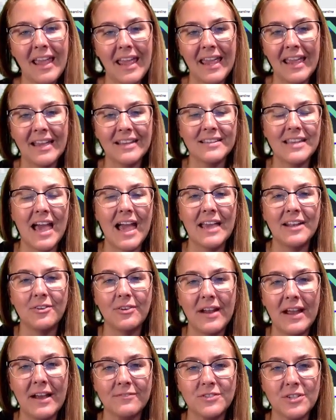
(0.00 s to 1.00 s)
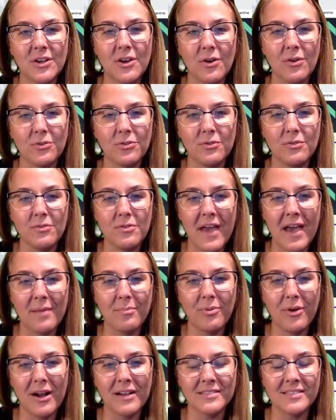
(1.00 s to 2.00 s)
and I don't have to go through
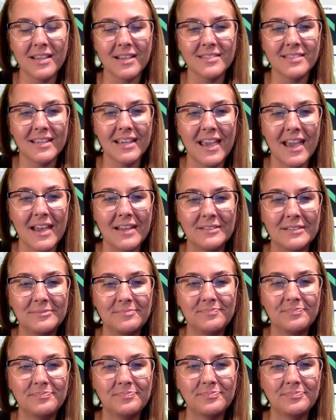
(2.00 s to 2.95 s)
that process again.